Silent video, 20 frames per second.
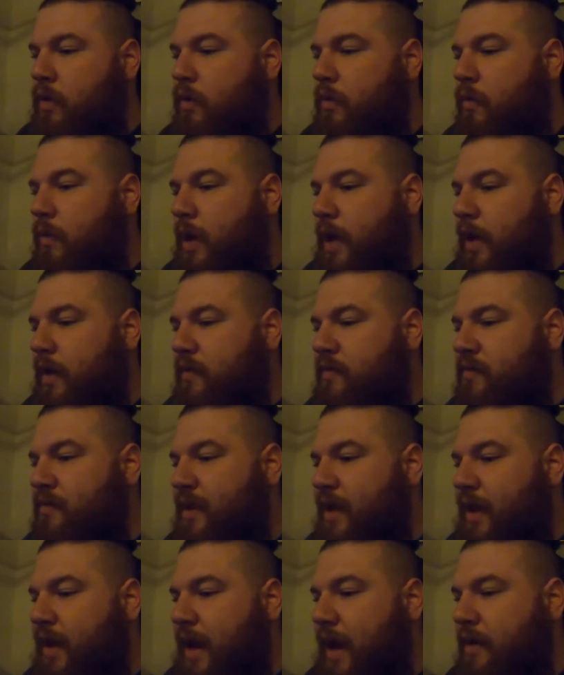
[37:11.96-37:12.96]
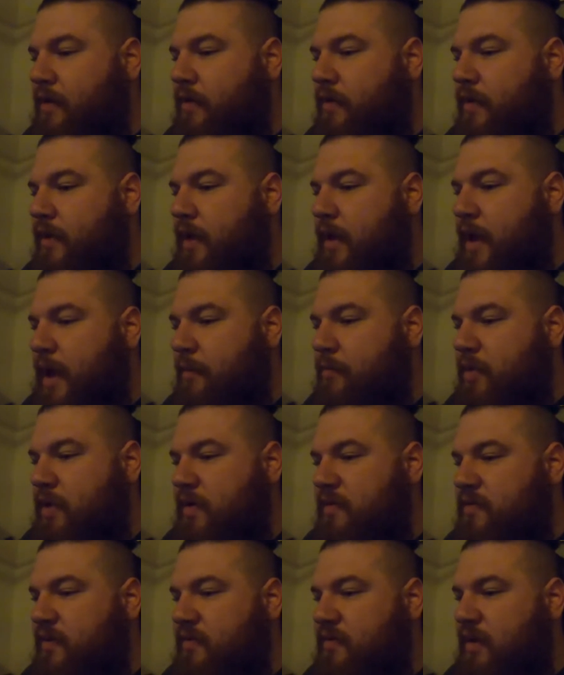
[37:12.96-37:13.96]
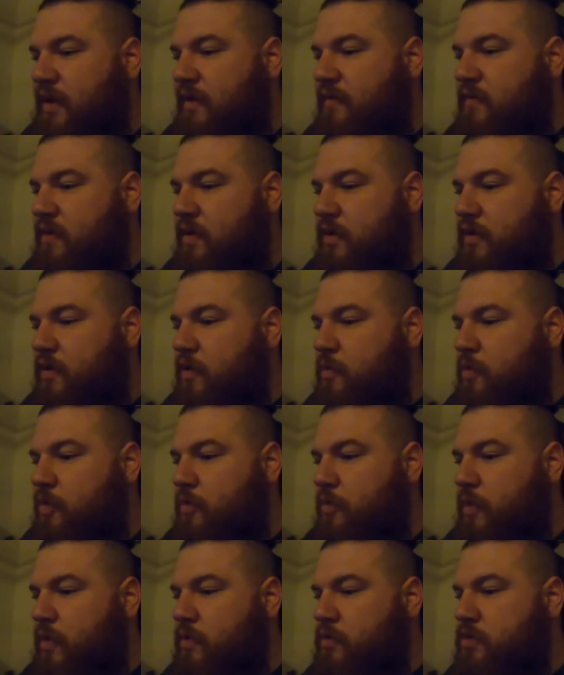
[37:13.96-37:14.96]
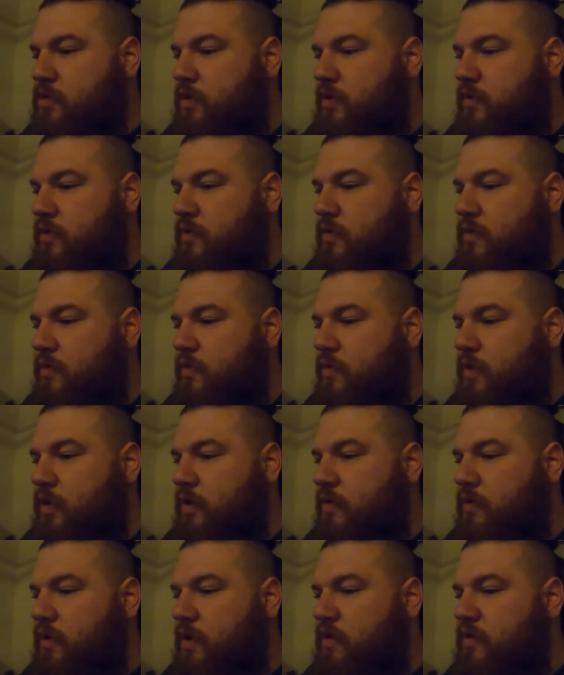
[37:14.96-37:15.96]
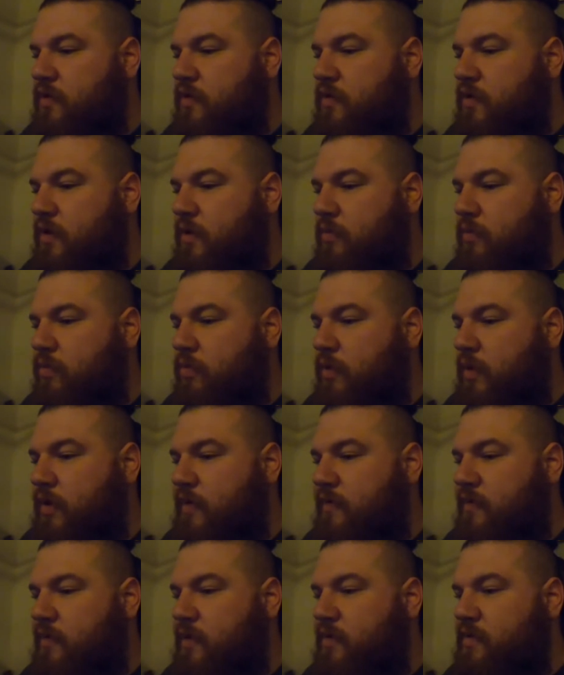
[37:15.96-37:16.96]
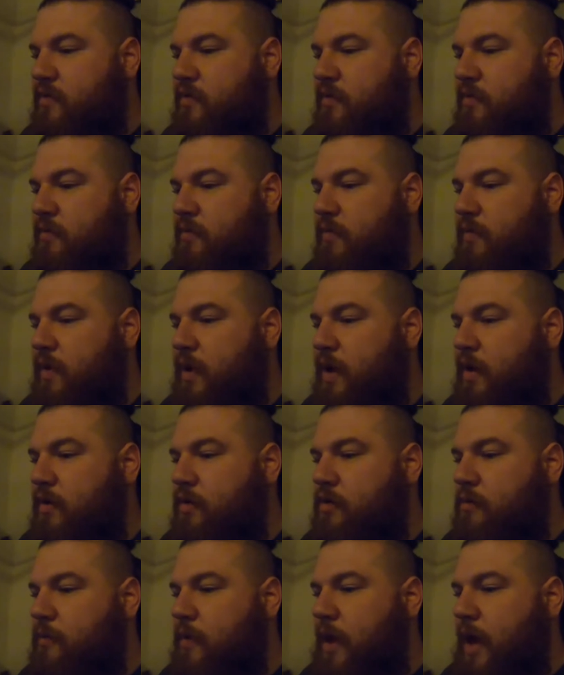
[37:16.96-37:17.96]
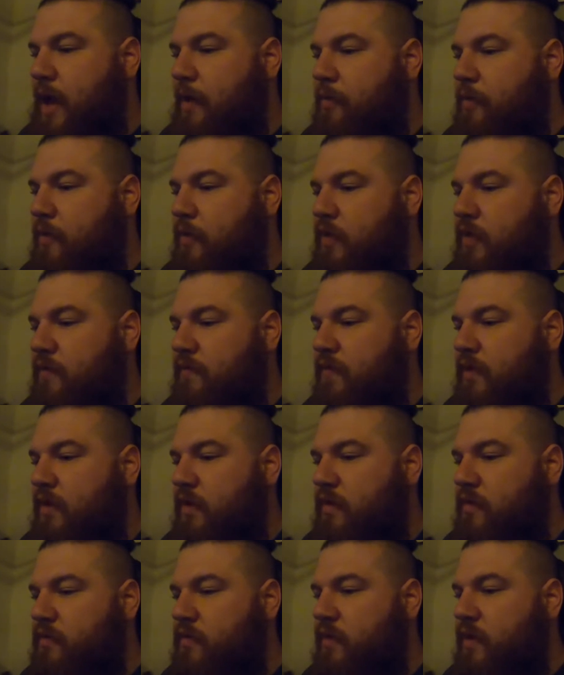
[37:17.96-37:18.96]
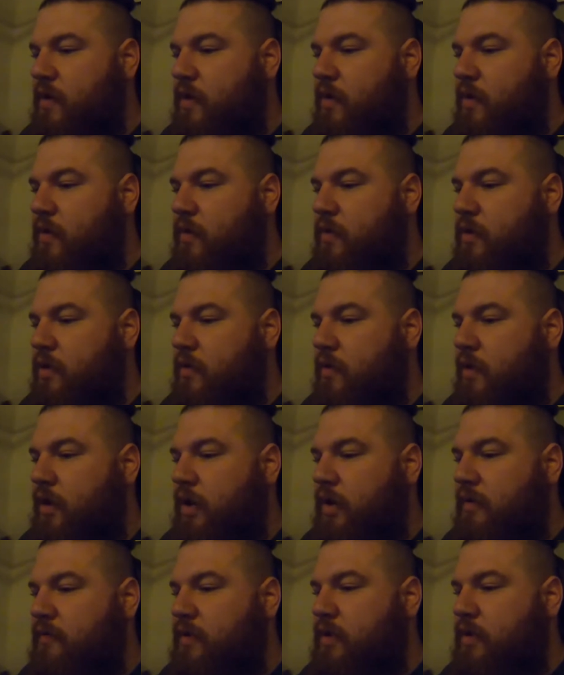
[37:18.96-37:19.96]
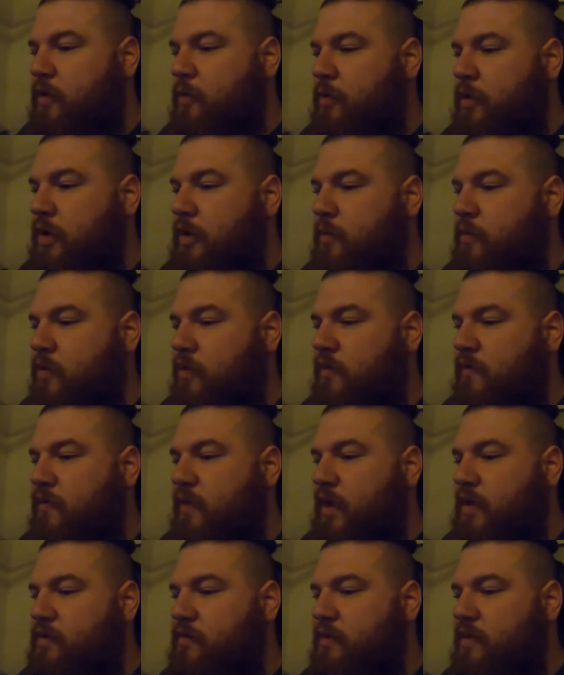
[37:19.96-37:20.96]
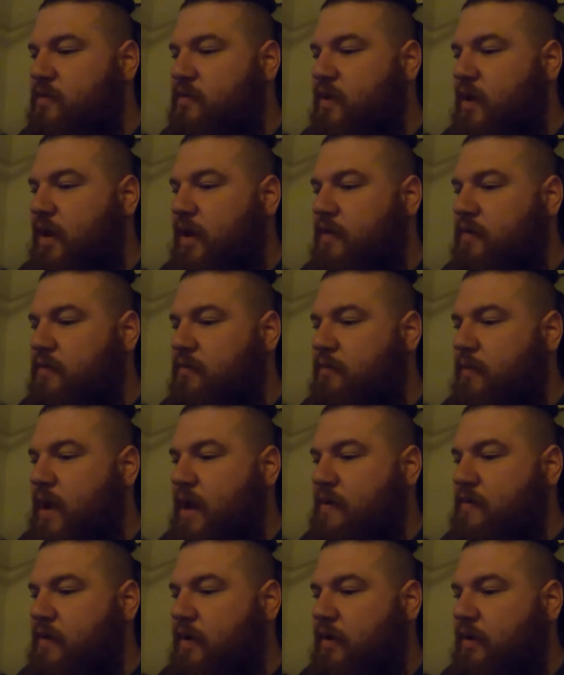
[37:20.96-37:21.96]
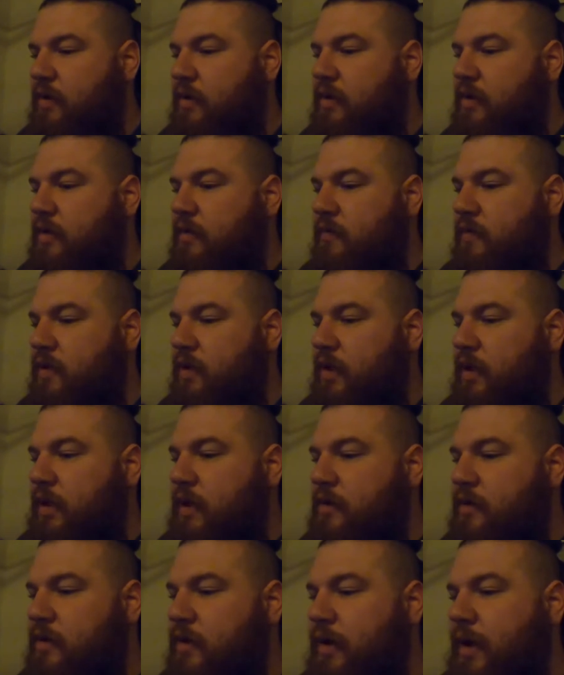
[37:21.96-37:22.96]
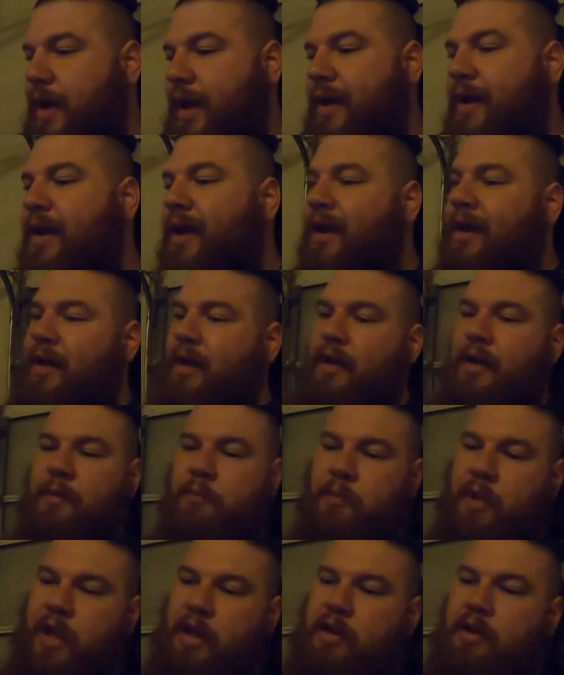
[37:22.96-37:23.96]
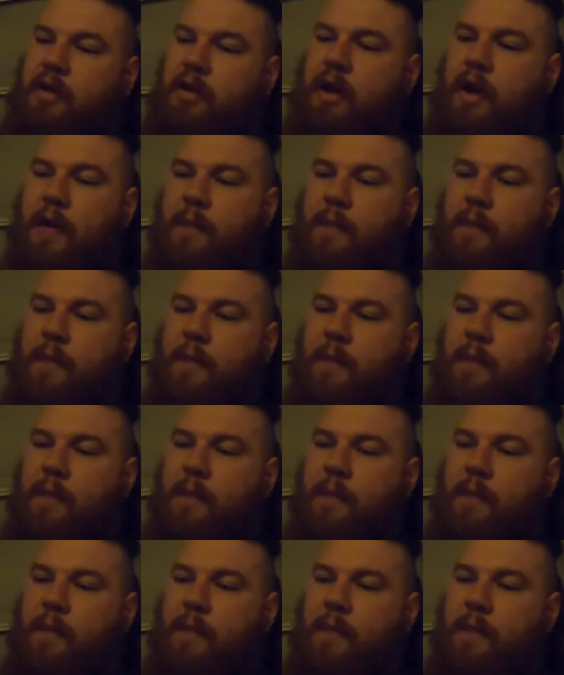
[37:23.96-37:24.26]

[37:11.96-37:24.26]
Wyatt said, I don't think happiness is even a human emotion when you reach a certain point of wisdom. How can you be happy when you feel as though you aren't even human anymore? Philosophy, science, magic can really get to your head. Man,